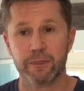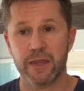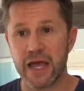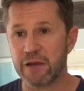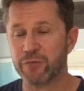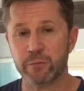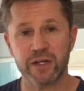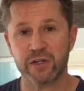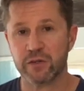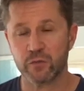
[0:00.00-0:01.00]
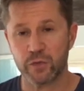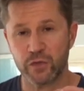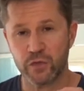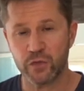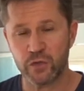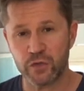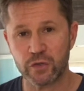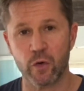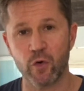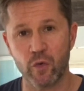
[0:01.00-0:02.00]
affirmations were
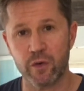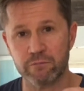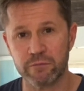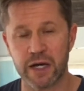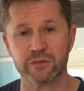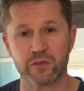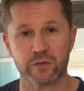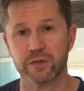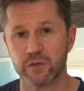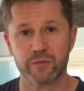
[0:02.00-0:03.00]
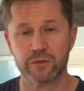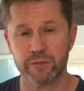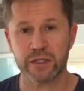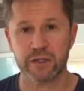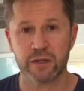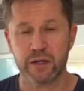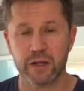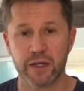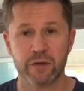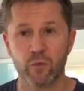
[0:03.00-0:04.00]
so monstrous for me
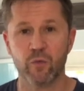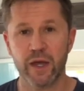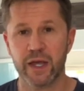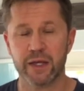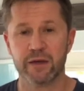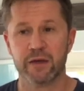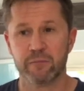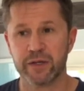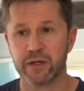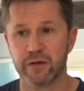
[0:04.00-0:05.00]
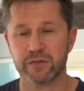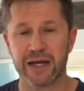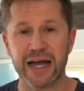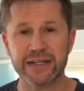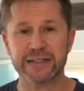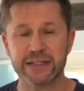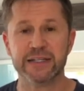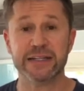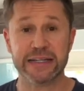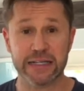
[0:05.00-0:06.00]
in a way, because I
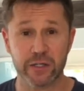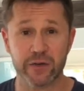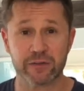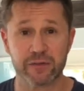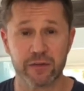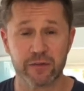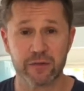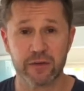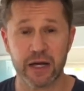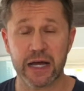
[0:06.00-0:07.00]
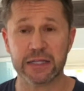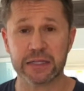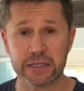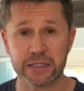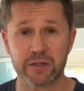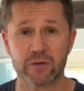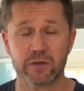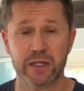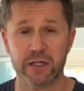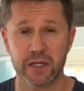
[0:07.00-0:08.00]
needed to hear it. I
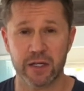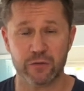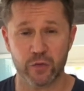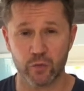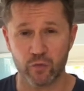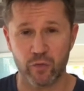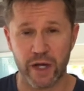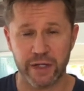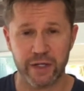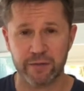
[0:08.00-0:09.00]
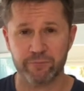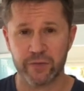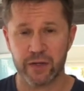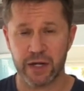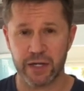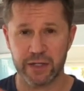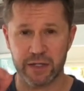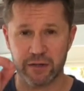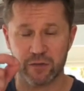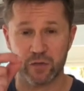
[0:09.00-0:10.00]
literally needed to write it. I
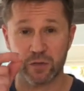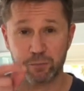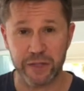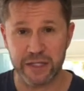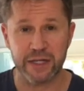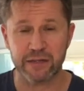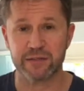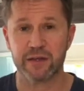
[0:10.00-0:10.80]
needed to speak it.